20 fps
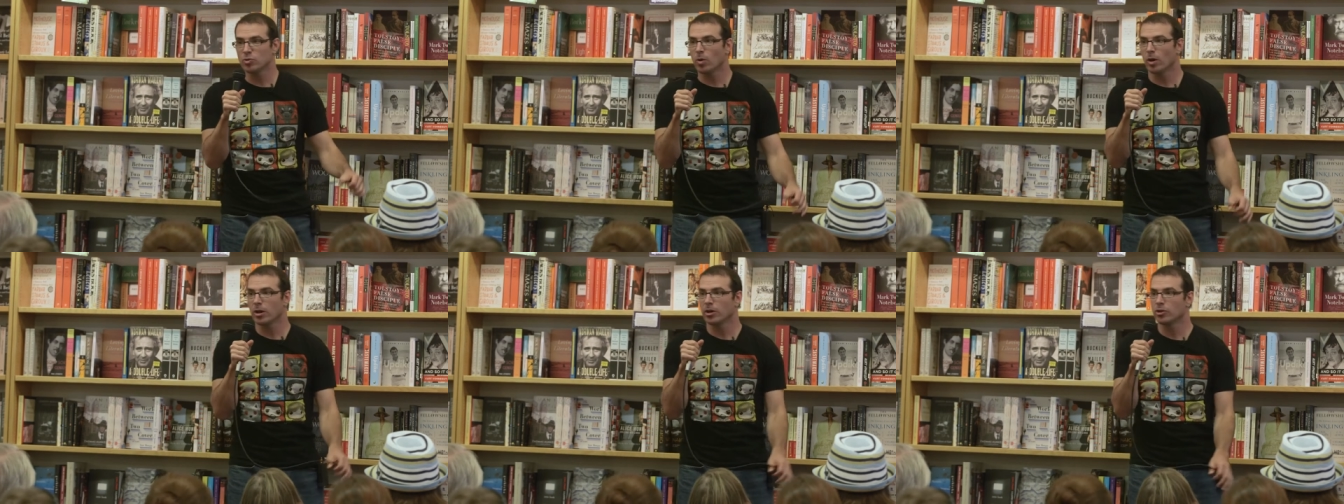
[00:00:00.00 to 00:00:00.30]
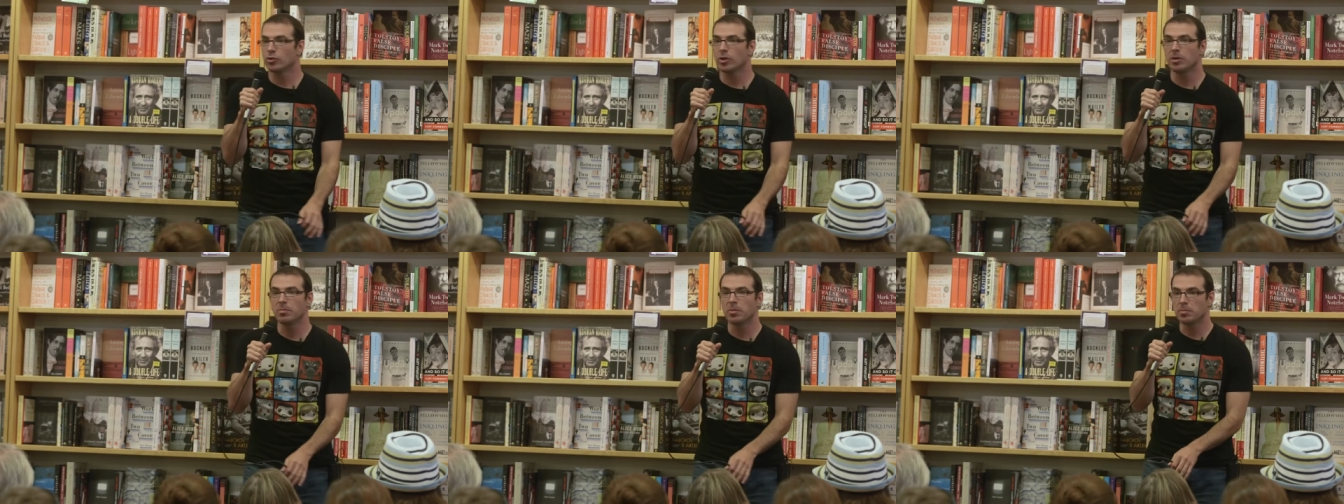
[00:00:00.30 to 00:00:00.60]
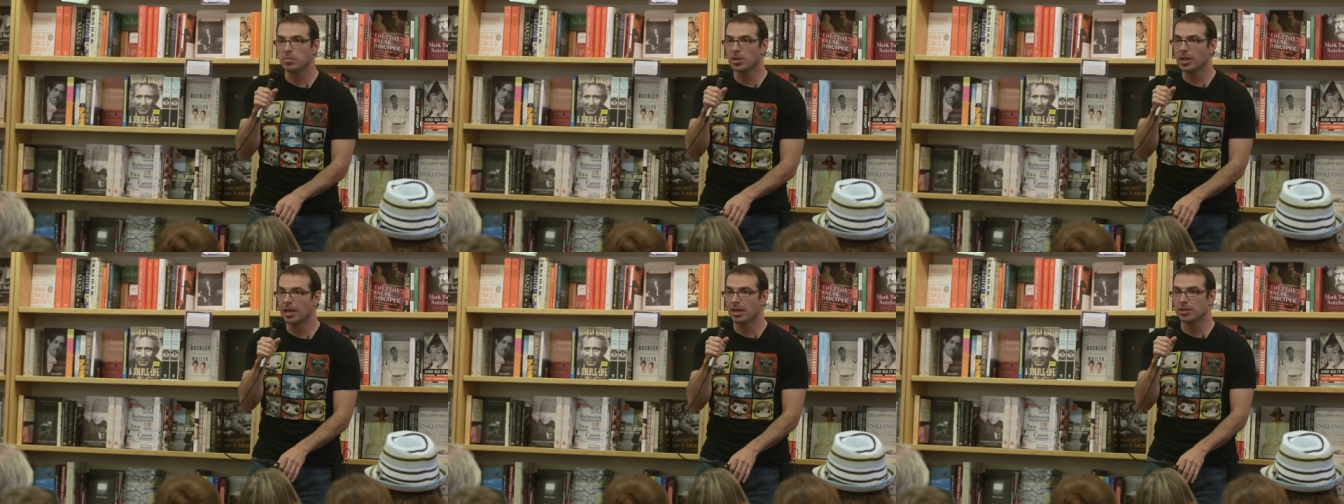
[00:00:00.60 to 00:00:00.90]
water
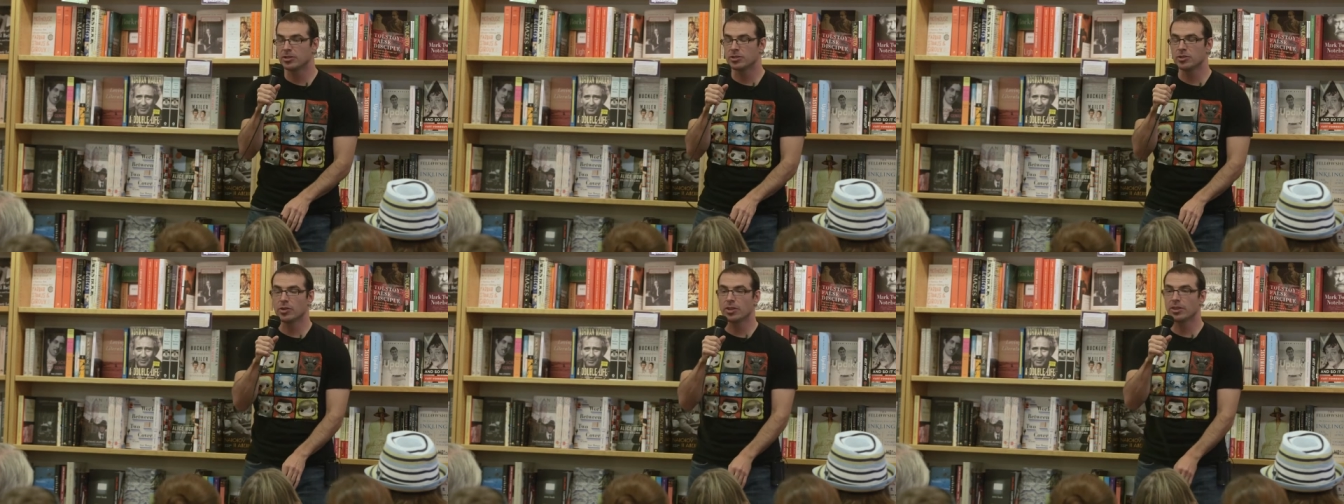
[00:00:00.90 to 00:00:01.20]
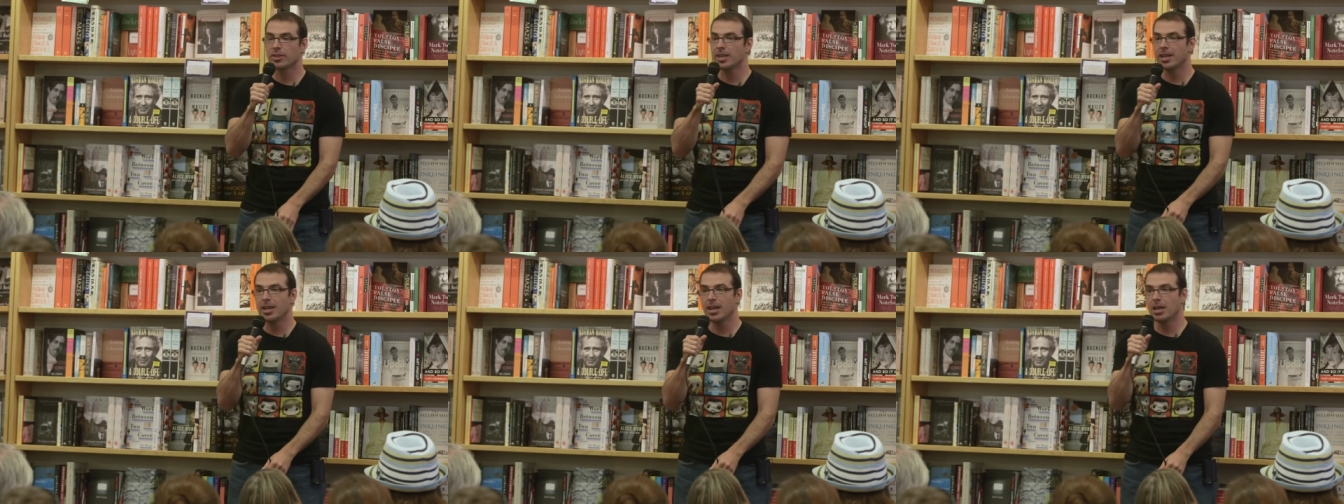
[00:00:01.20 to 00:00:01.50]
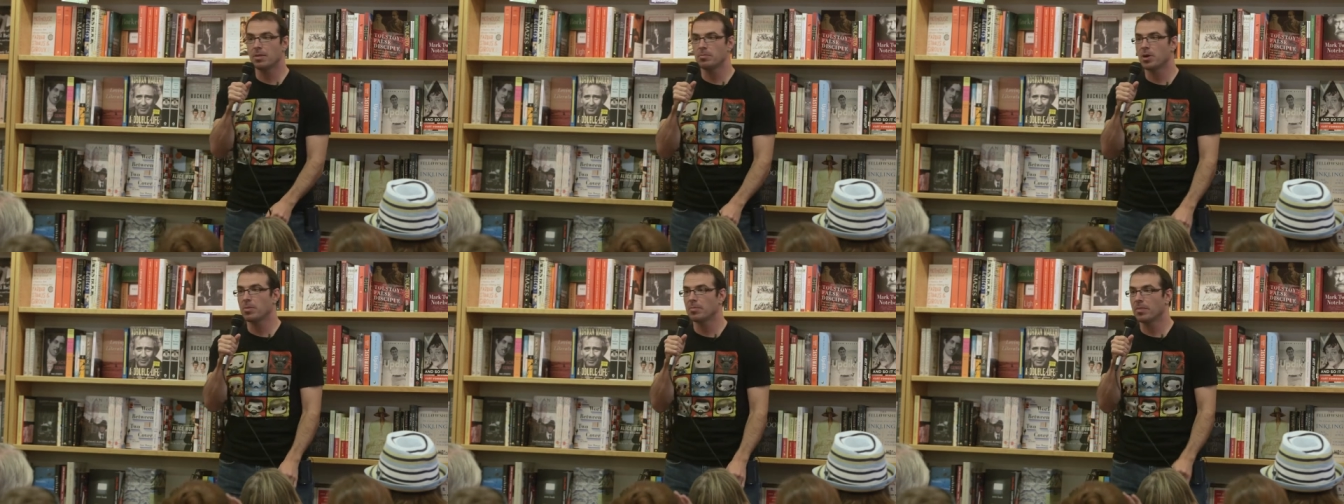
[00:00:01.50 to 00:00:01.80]
treatment plant so they
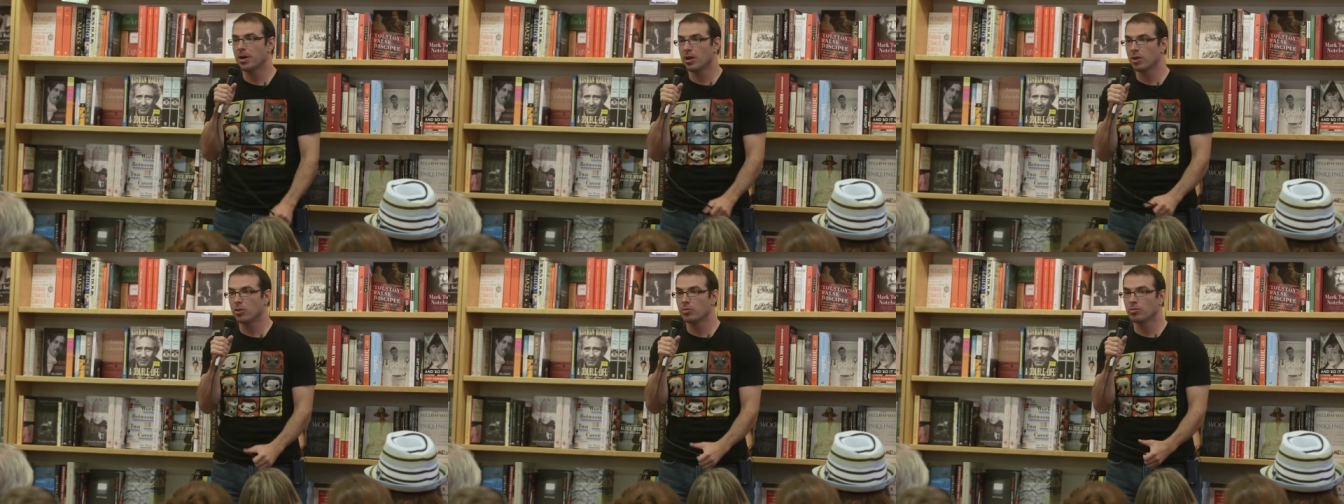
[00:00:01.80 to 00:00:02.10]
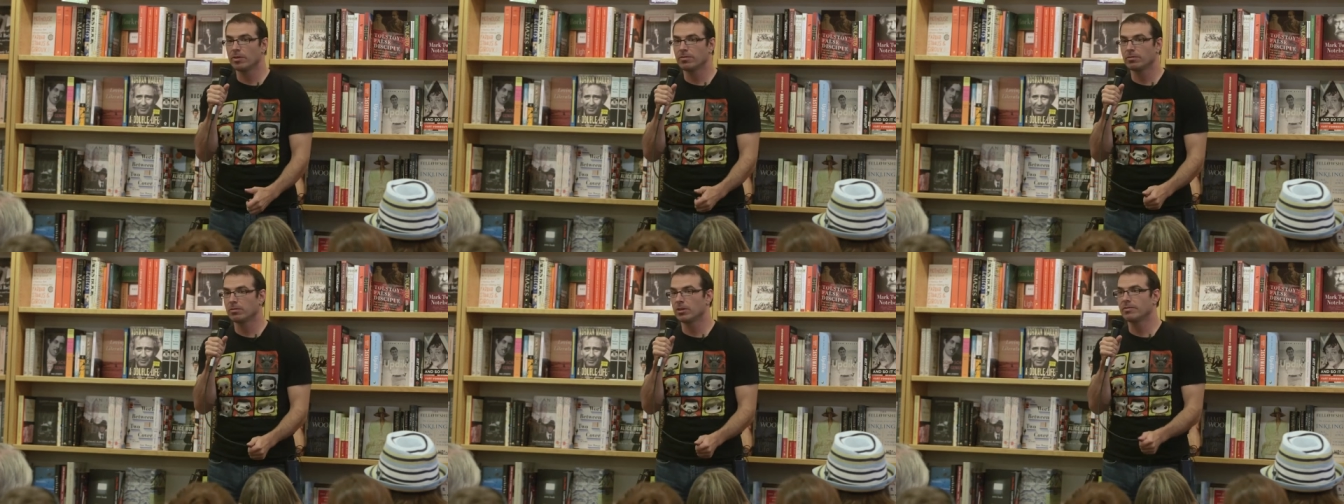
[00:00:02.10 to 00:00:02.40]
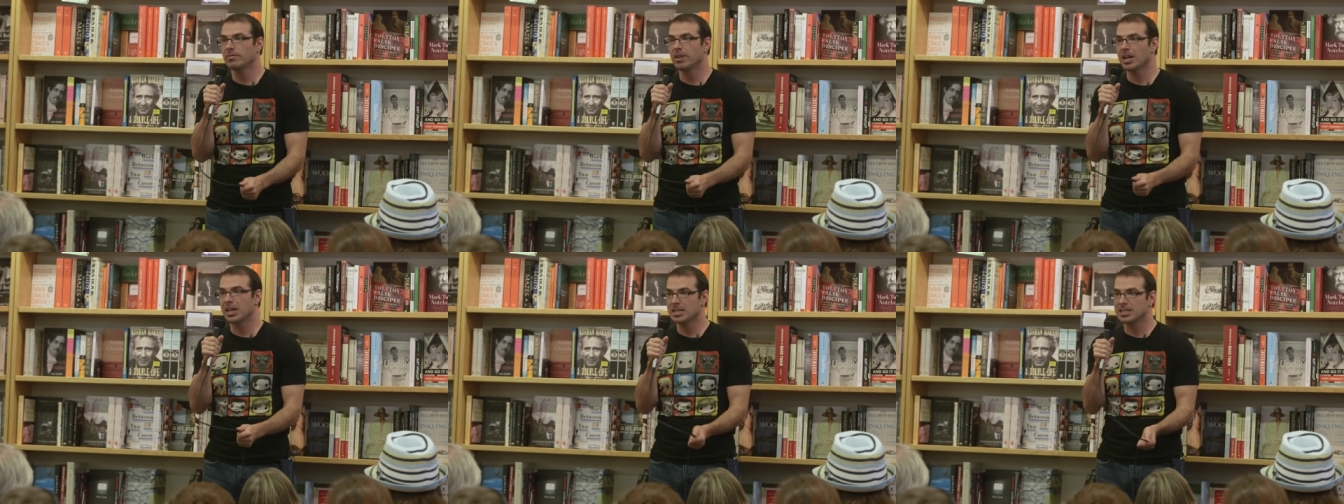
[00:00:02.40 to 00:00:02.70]
can't pump out of the river
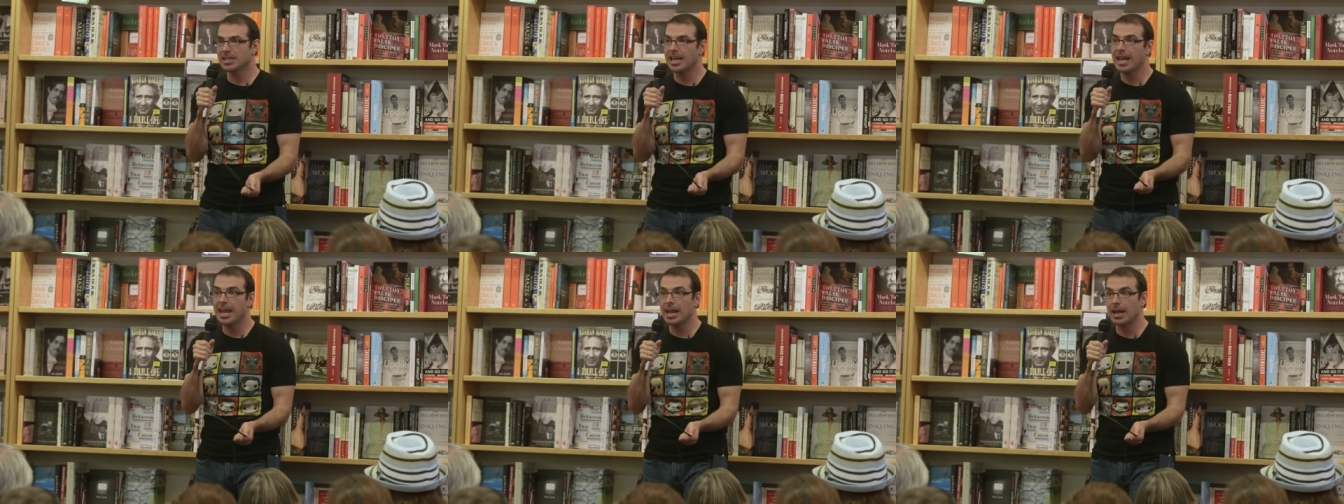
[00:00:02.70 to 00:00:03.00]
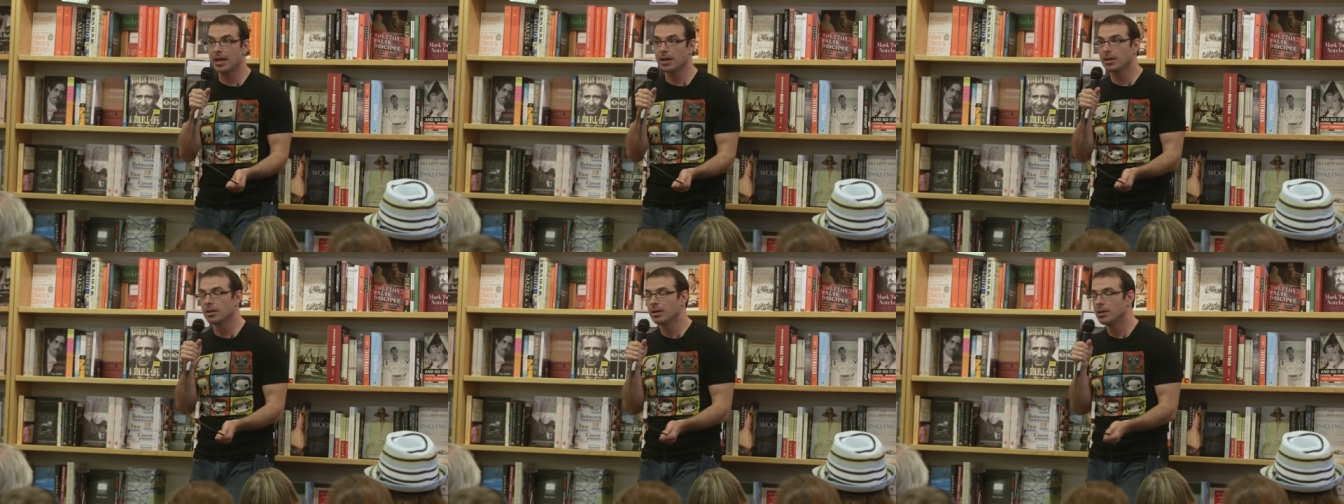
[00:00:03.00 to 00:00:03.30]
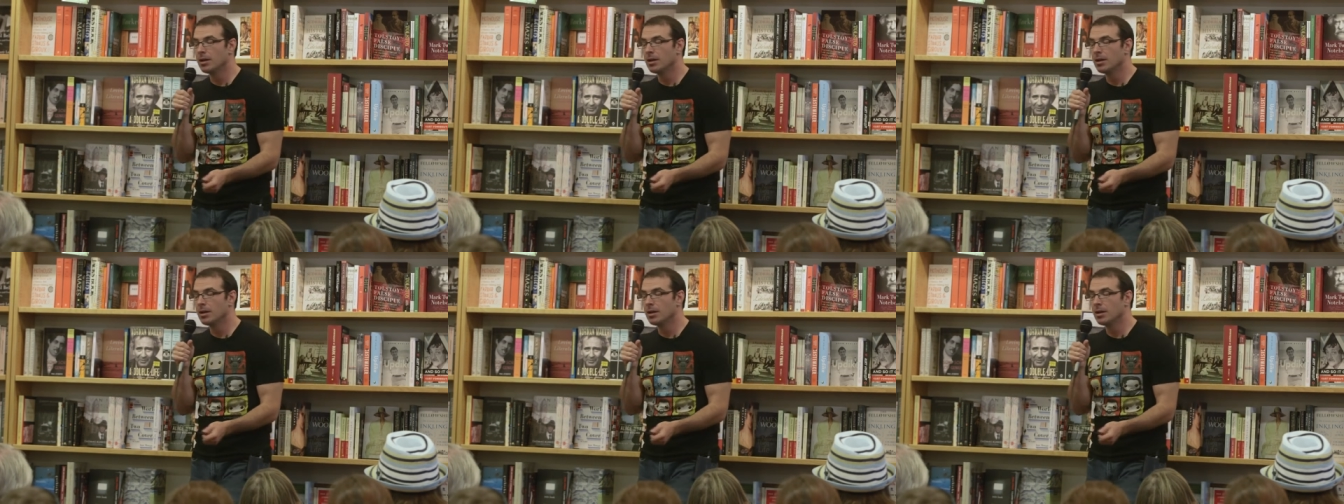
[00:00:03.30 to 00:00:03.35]
and Vegas can.